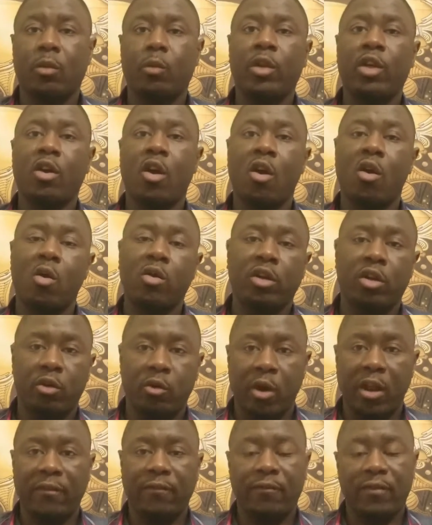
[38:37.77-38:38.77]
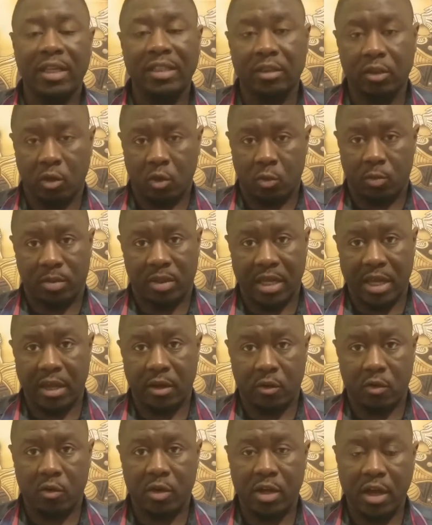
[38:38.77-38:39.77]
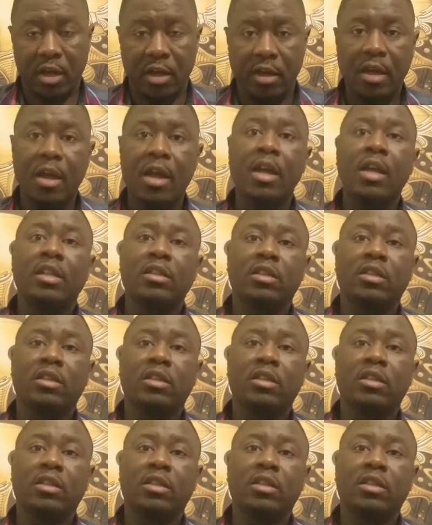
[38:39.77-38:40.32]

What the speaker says: and we are on the great physical plane, okay?